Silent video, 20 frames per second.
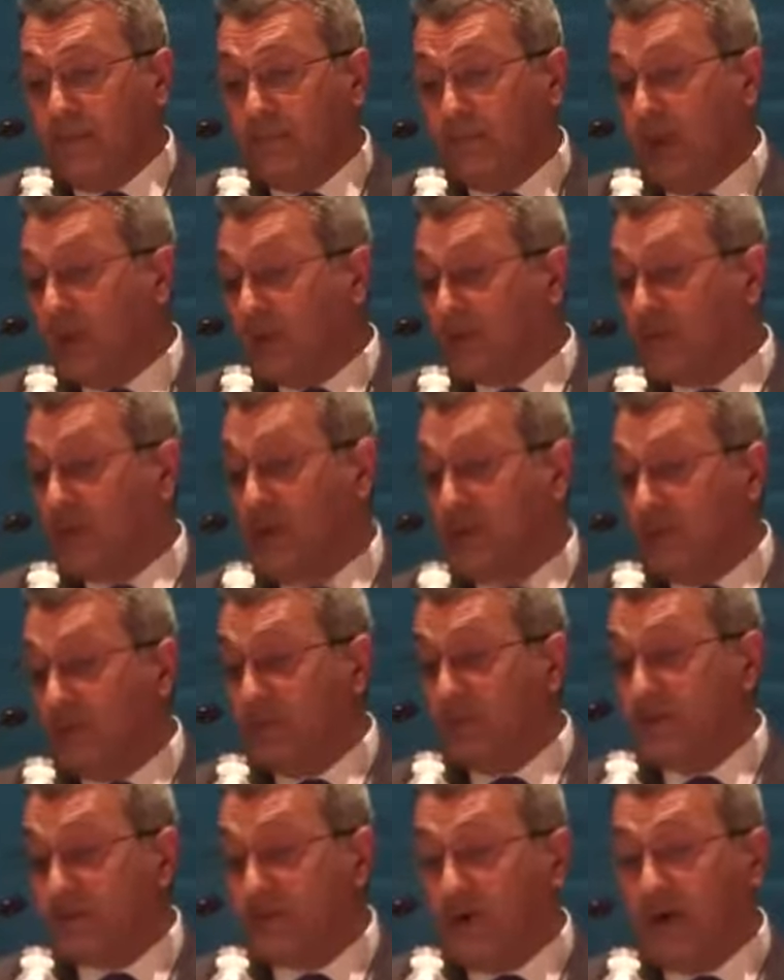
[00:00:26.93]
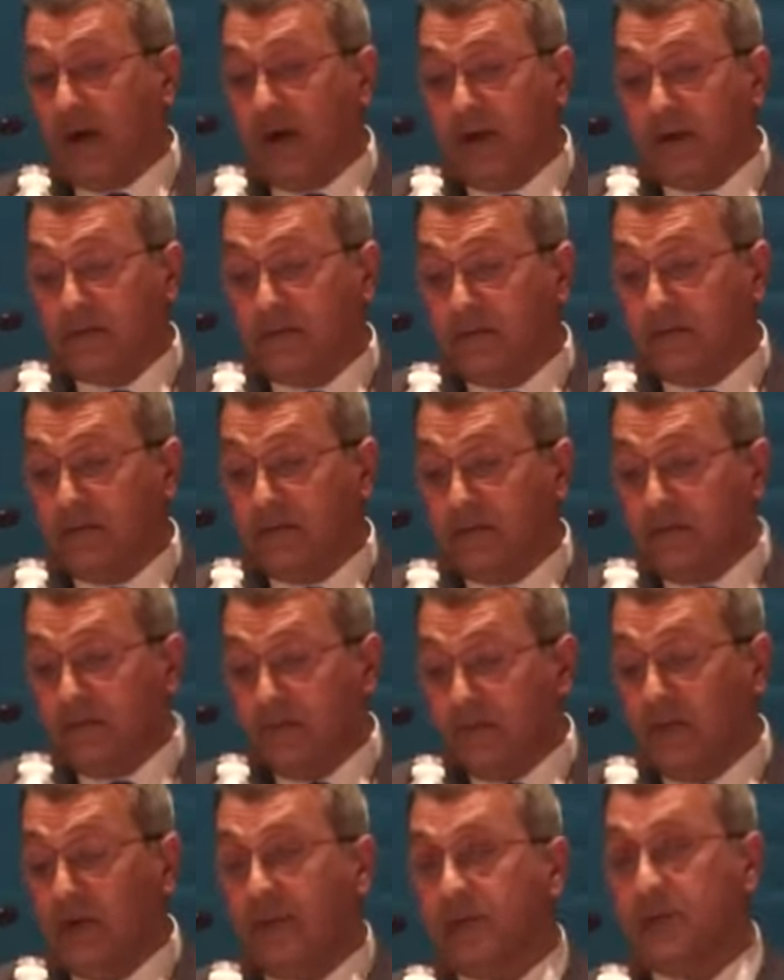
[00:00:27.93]
biggest one that we saw
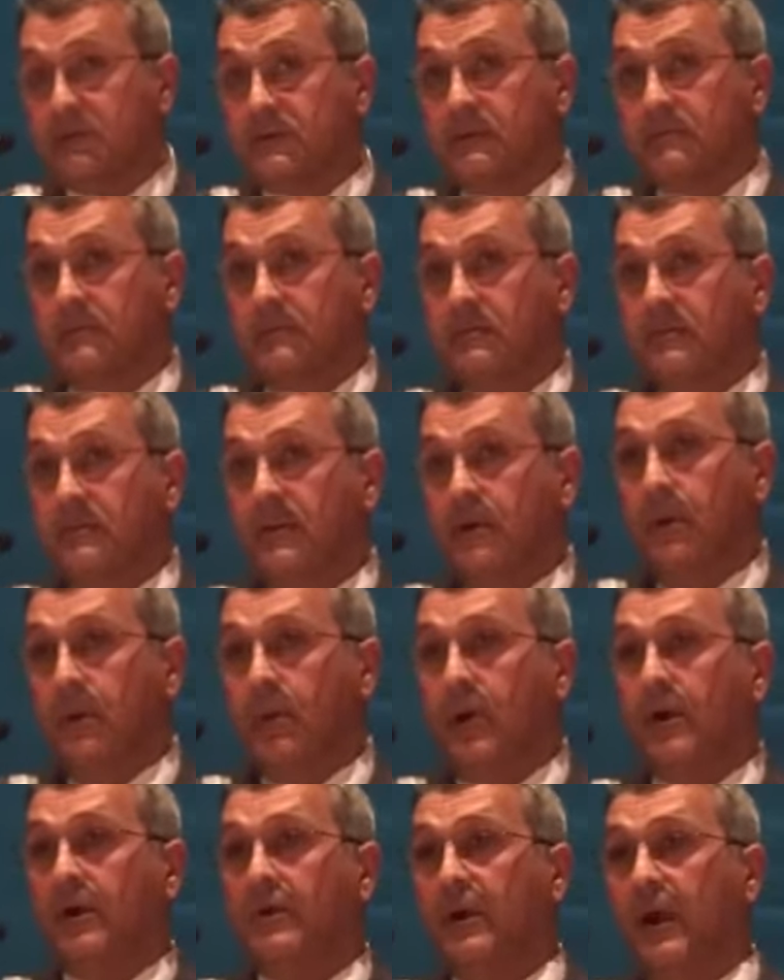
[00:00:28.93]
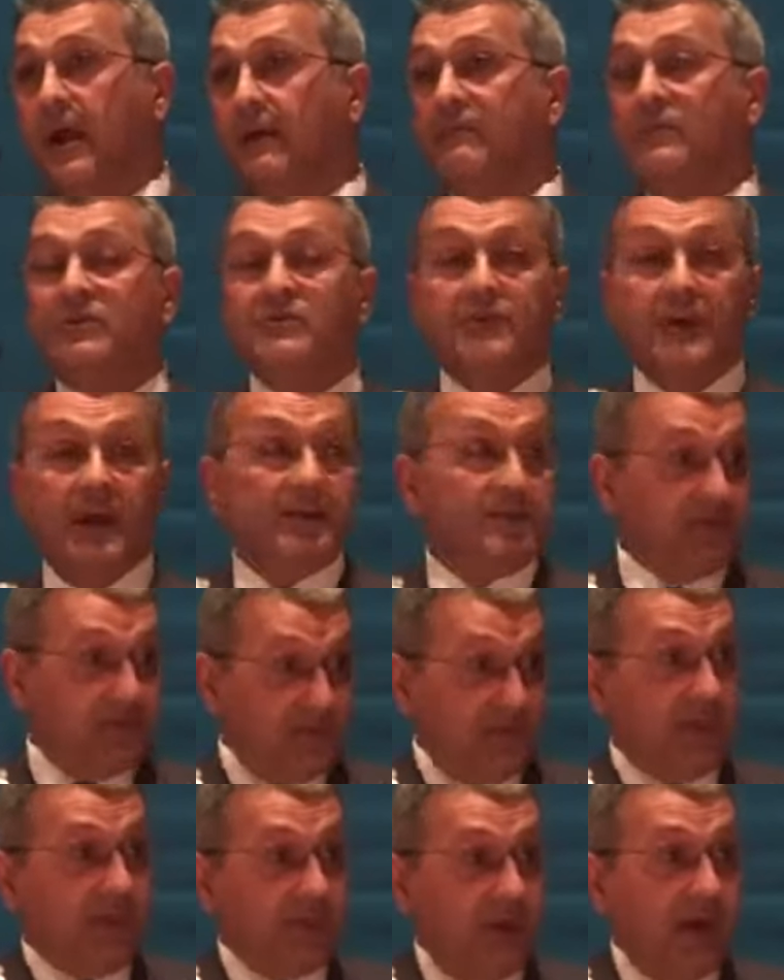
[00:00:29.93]
was where every
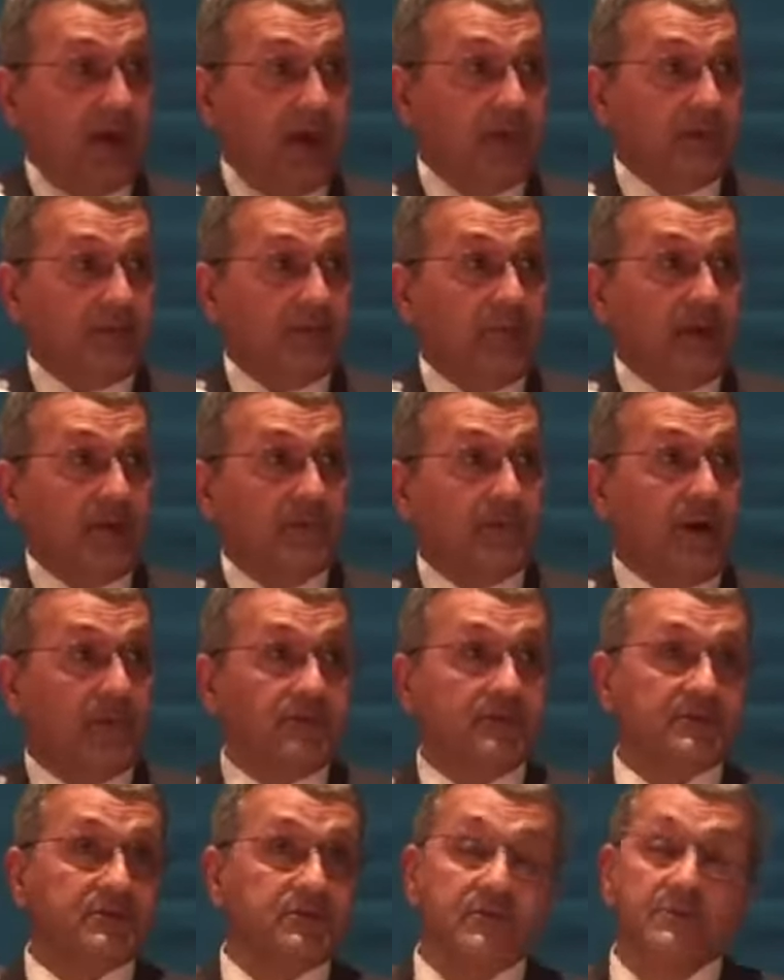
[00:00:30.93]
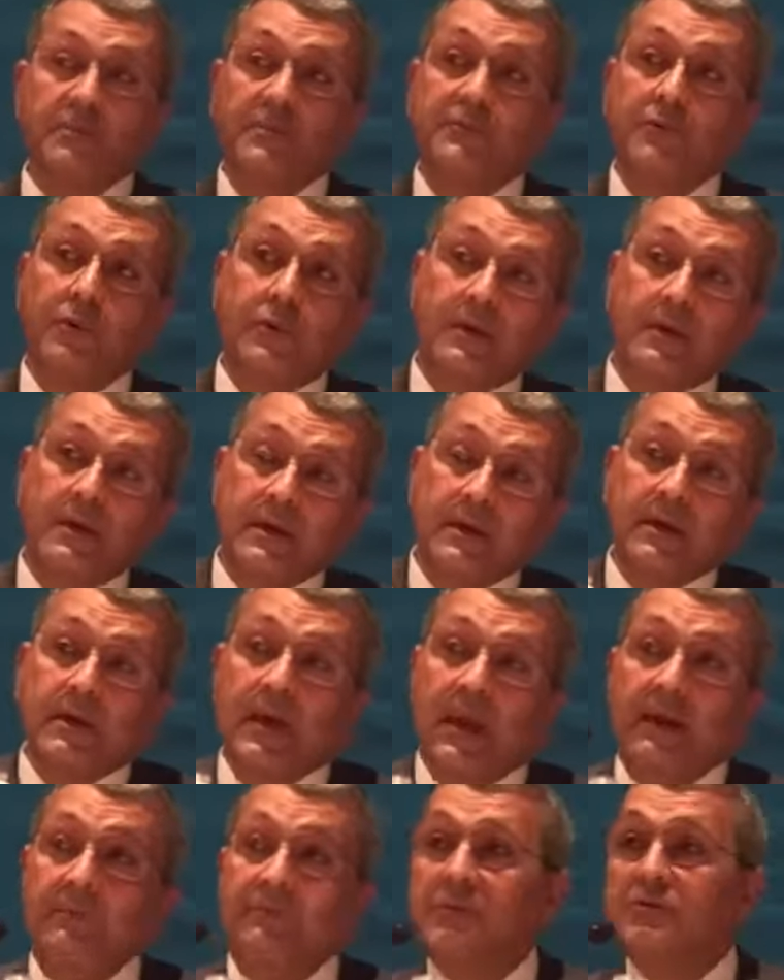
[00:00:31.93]
I made reference to it before,
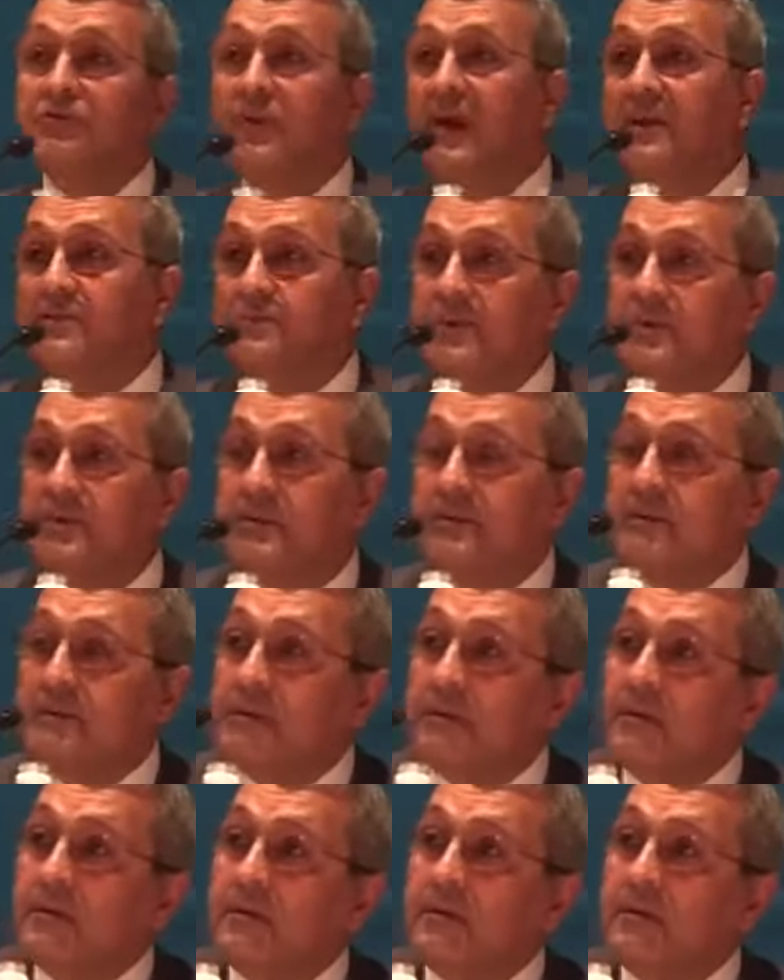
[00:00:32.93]
every tradesman